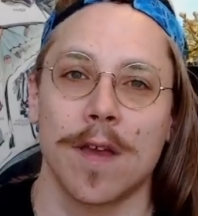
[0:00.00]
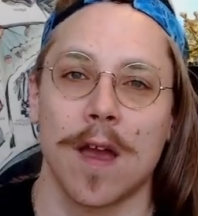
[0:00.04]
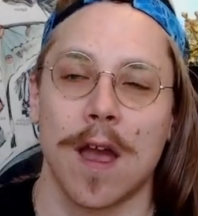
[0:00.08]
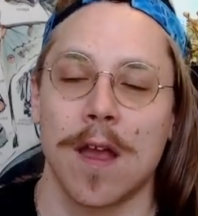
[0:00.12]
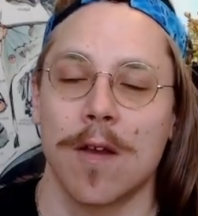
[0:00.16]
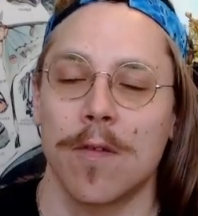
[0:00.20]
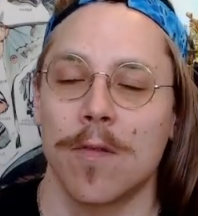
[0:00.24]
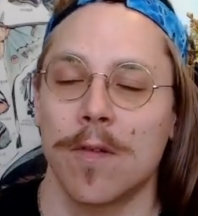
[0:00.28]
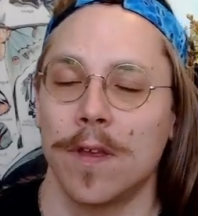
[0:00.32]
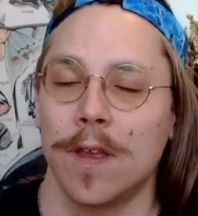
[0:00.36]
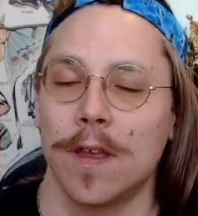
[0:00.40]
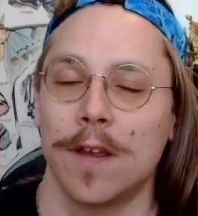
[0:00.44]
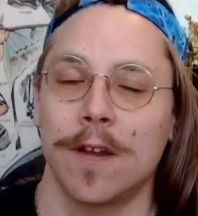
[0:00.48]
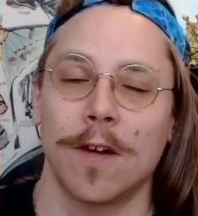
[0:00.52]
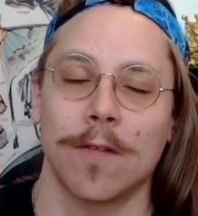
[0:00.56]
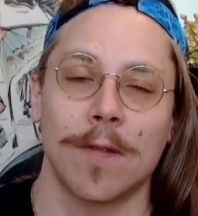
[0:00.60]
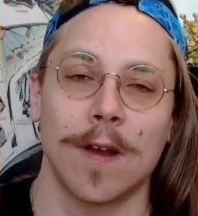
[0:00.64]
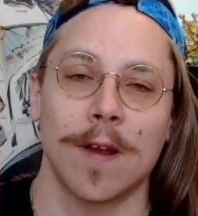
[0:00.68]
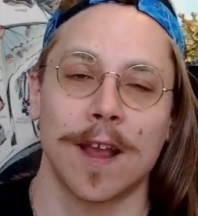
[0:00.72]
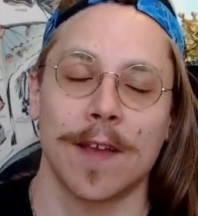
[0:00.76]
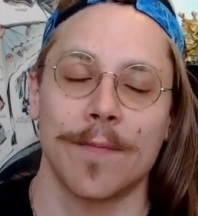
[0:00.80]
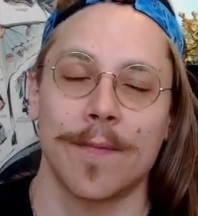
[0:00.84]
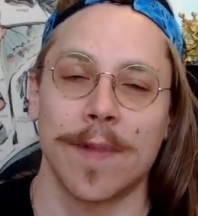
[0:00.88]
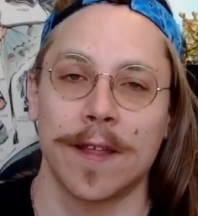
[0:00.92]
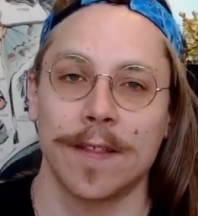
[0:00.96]
I really don't
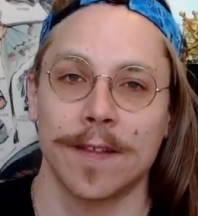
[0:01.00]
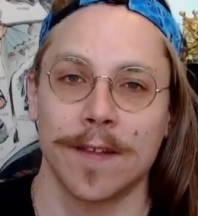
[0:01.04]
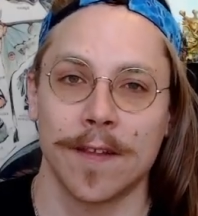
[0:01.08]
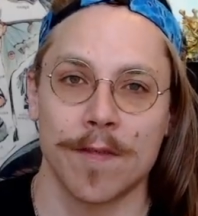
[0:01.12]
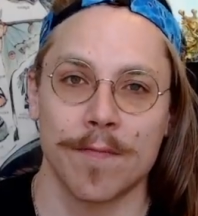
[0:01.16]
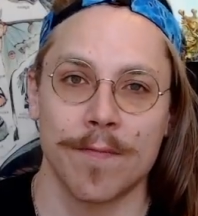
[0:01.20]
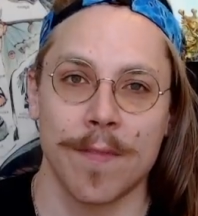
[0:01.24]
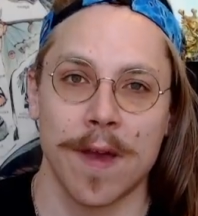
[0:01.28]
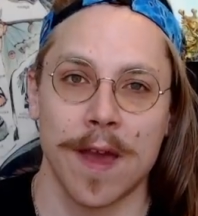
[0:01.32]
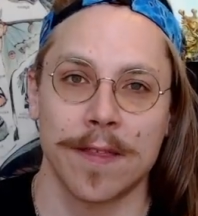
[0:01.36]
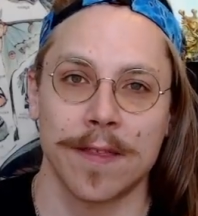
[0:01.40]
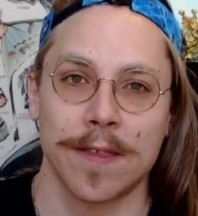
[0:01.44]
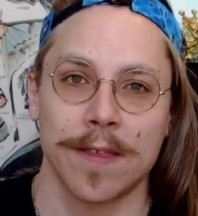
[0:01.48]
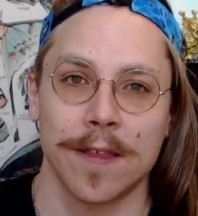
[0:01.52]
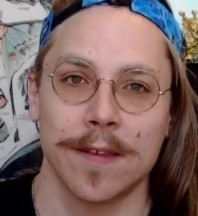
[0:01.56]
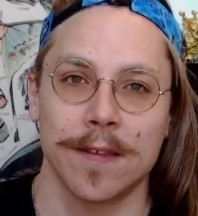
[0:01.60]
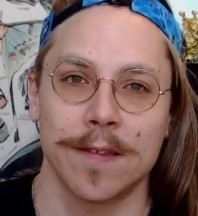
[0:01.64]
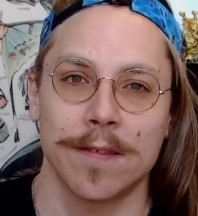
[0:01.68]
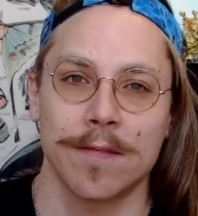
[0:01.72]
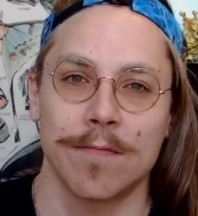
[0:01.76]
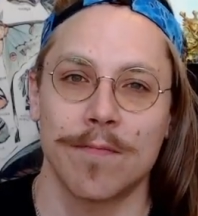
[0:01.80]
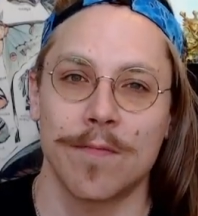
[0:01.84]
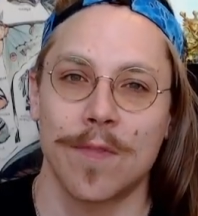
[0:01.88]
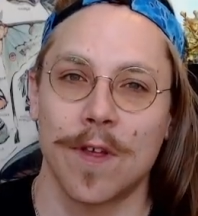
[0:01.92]
recommend this method.